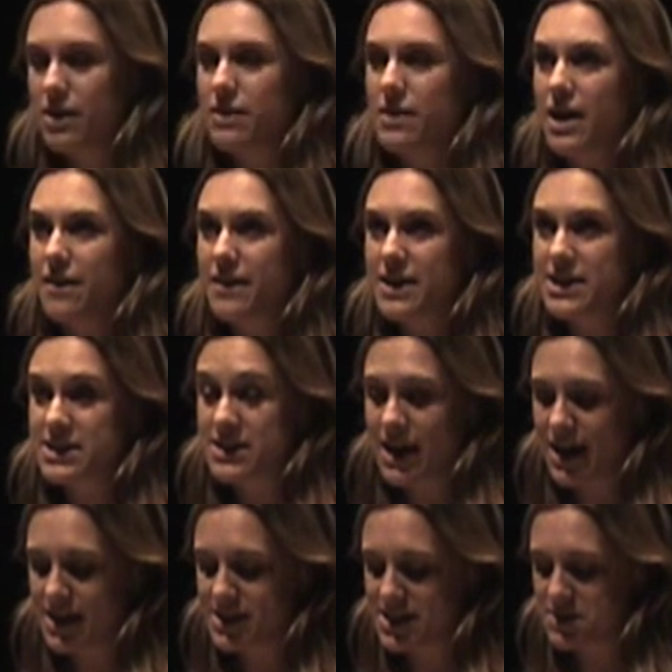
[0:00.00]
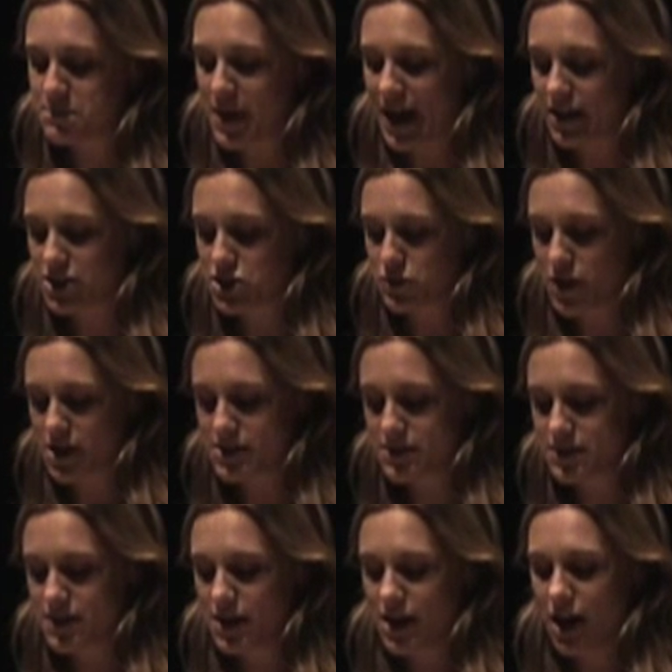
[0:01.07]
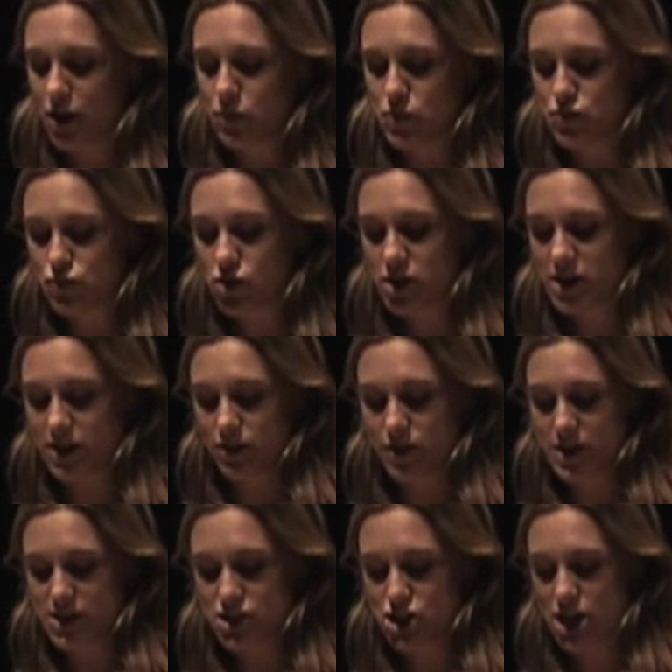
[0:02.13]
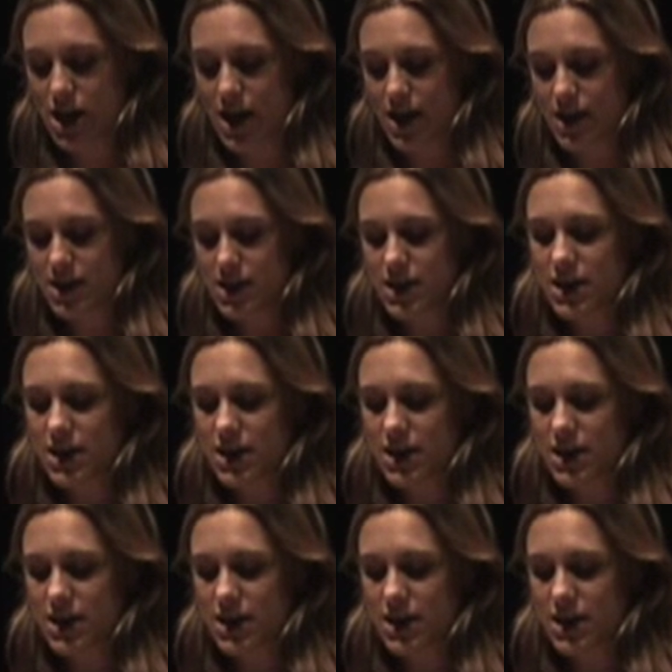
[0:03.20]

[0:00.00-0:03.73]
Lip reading: The other had his back to us and was rocking on his chair,